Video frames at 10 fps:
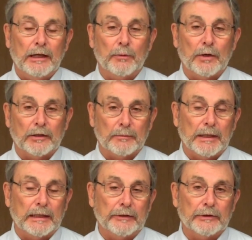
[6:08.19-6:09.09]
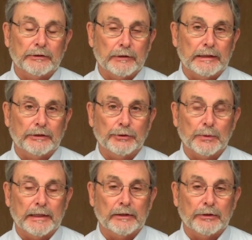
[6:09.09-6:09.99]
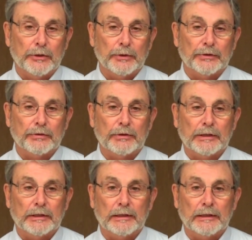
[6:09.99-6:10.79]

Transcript: water body or a drainage way are noticed,